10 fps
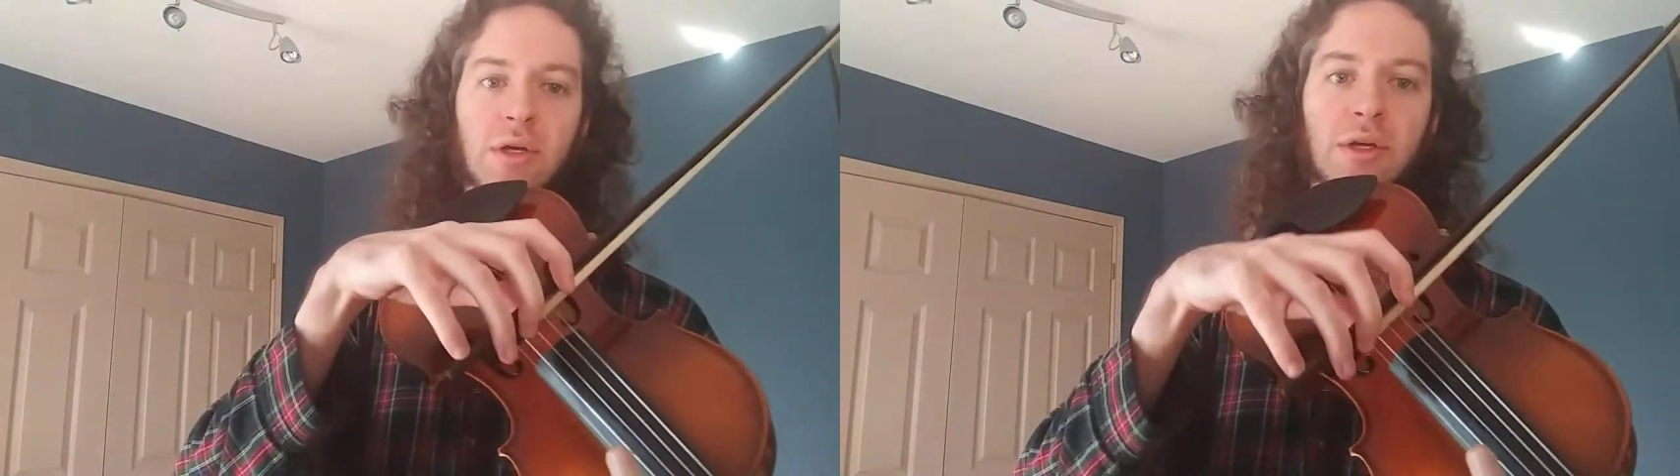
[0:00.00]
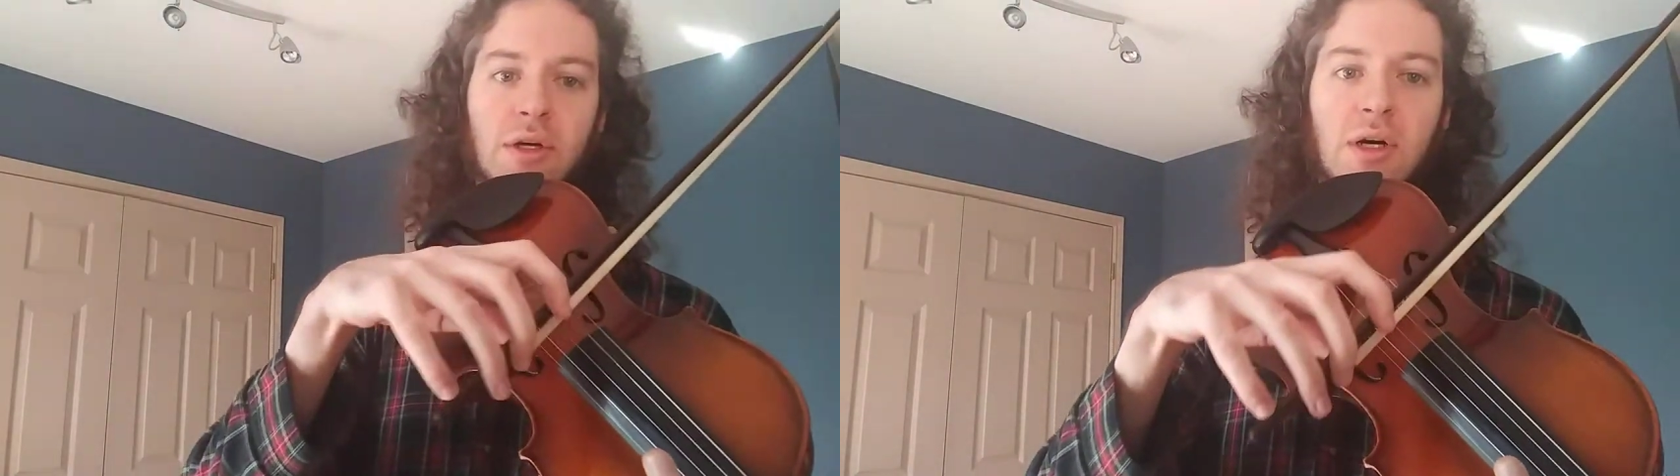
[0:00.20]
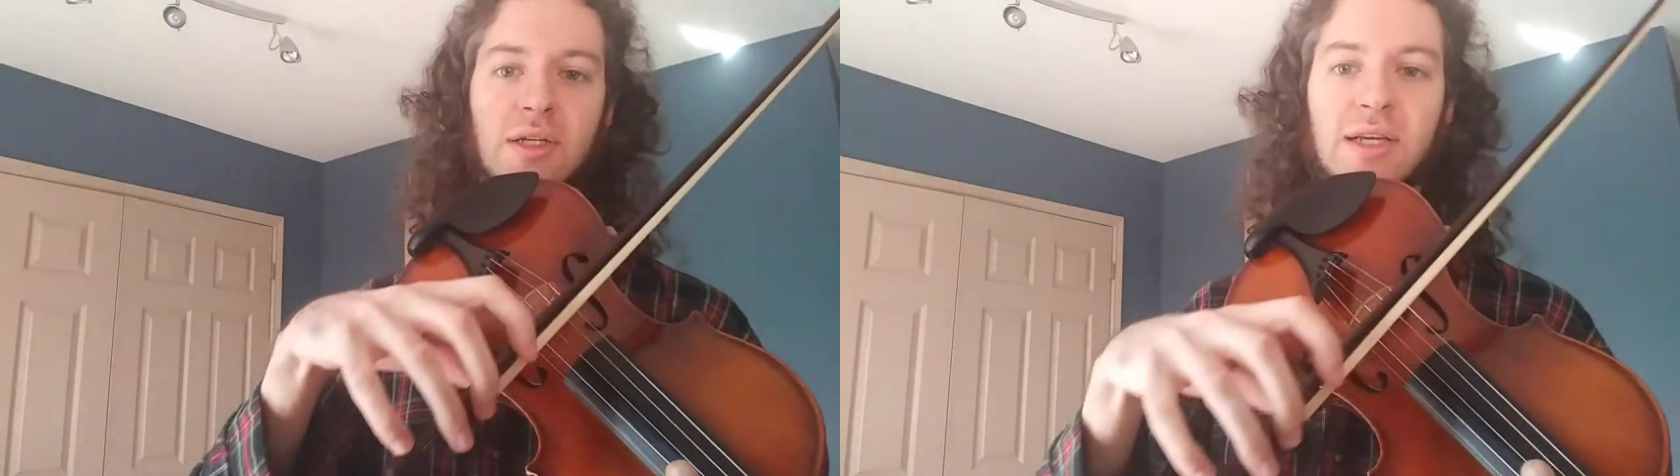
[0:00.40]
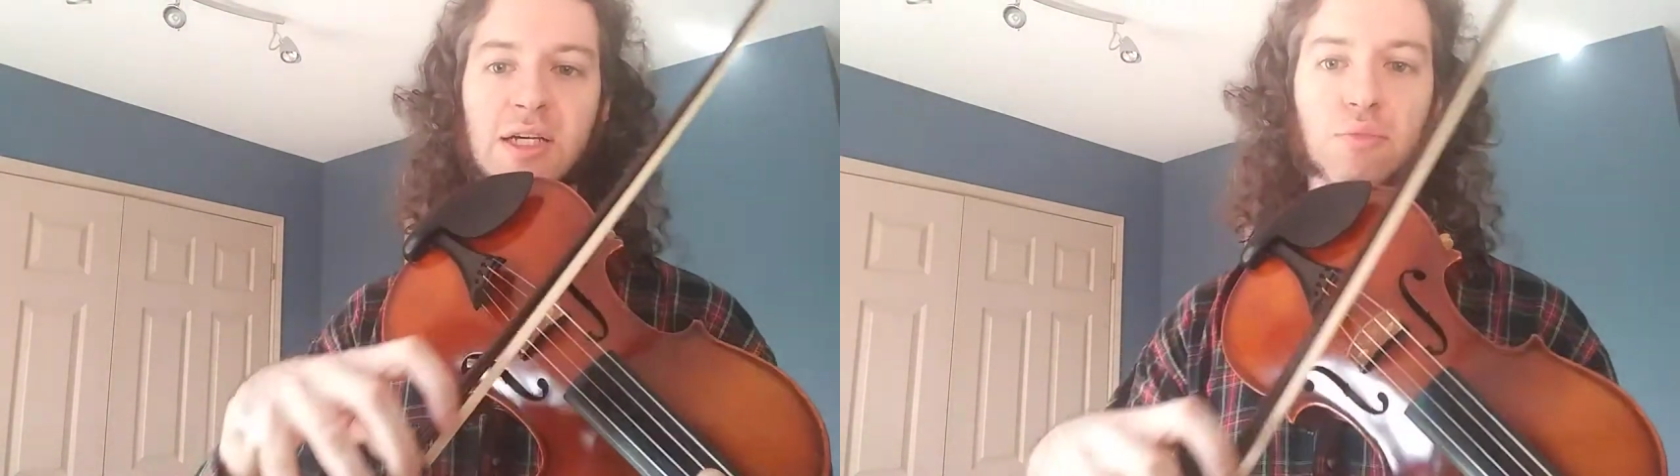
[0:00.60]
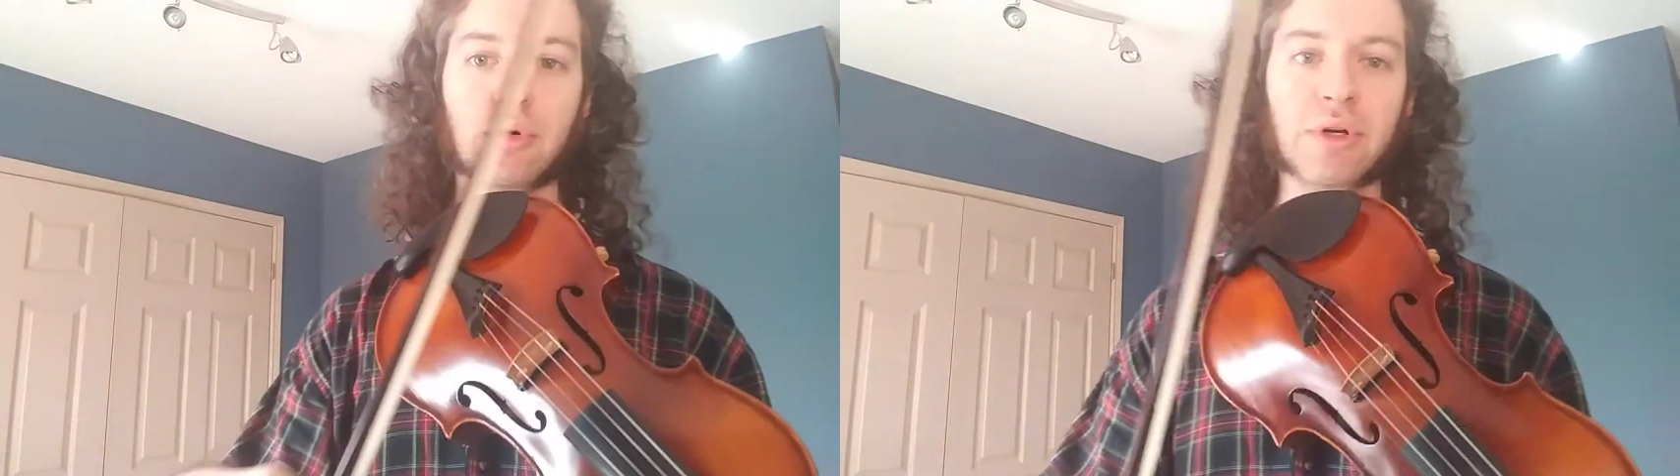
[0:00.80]
your
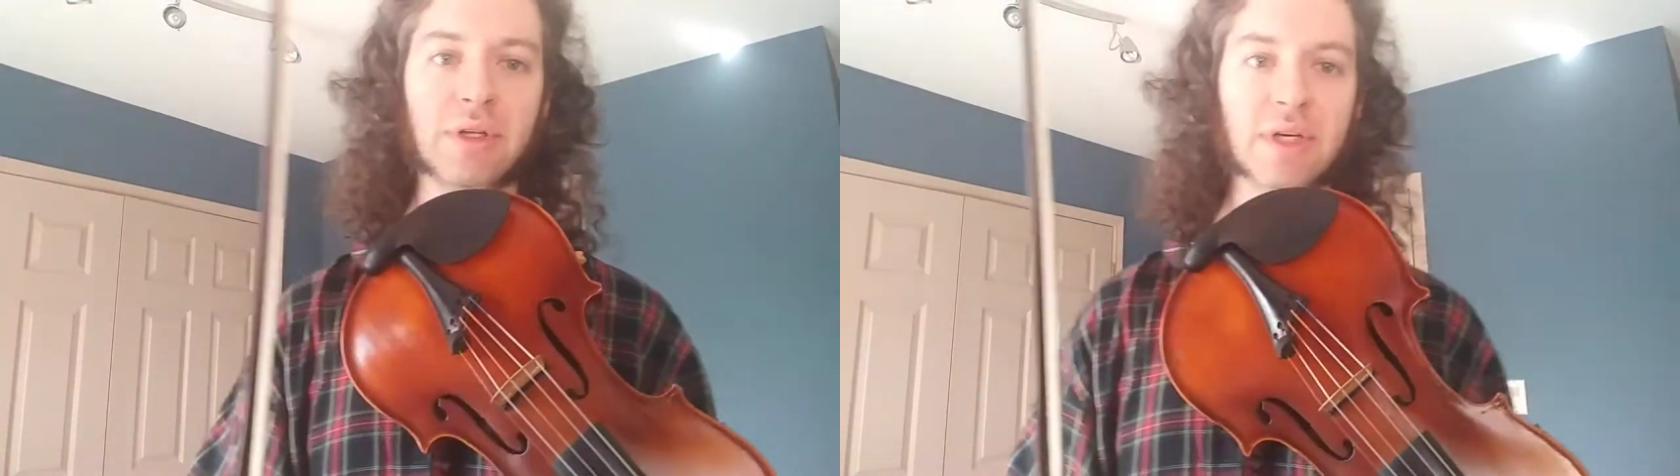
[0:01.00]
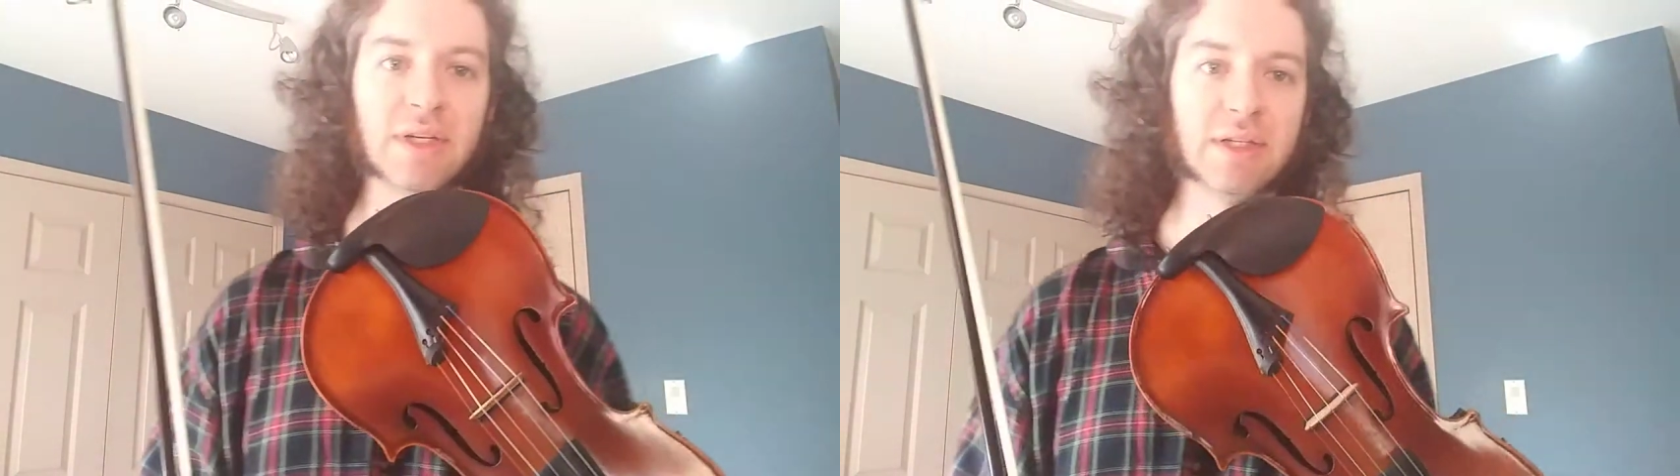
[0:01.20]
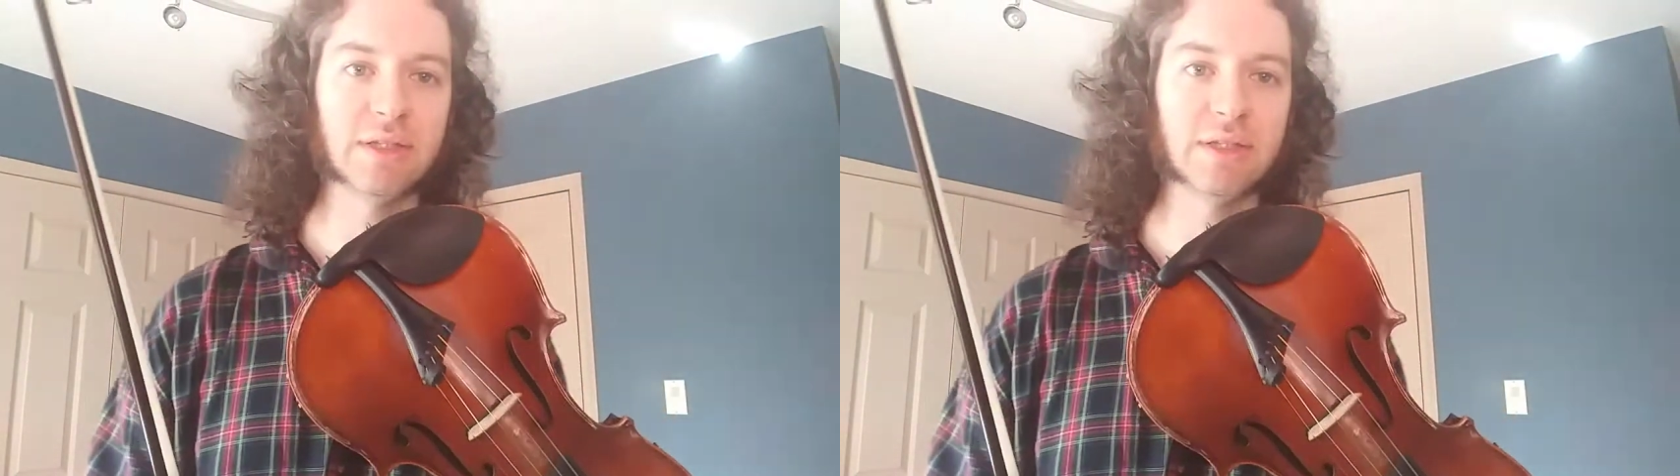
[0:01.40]
contact point uh,